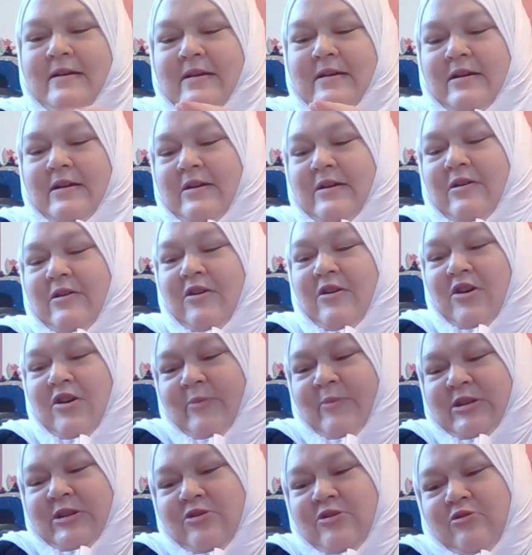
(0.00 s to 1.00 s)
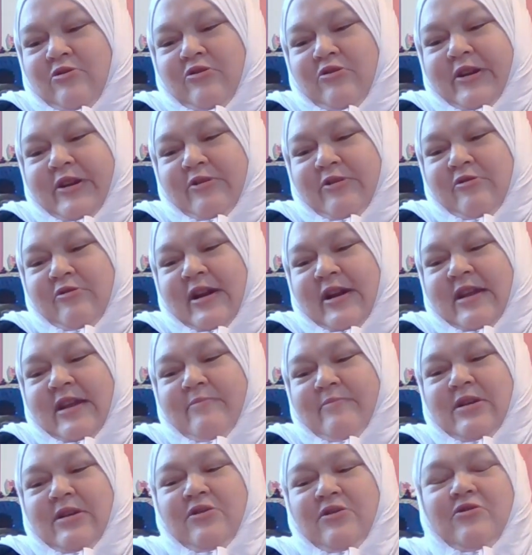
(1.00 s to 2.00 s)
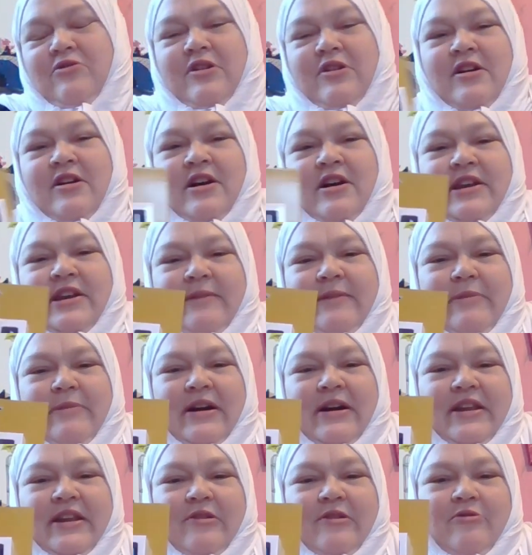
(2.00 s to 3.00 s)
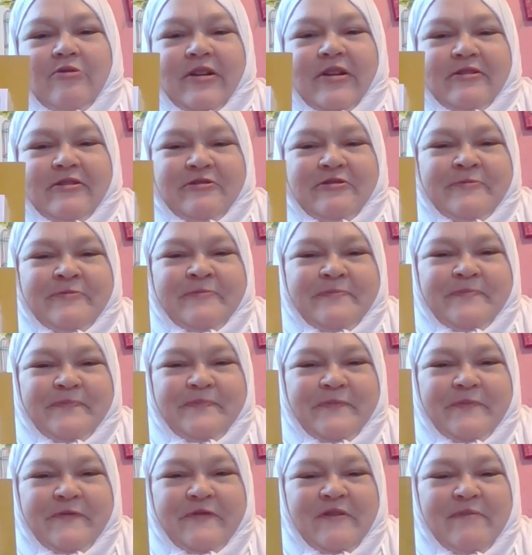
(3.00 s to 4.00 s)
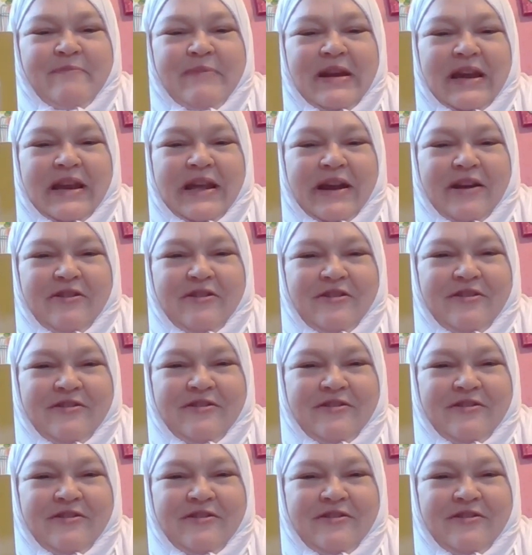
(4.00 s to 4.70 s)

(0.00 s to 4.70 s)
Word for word: Almond oil and Manuka honey body oil from Bolero.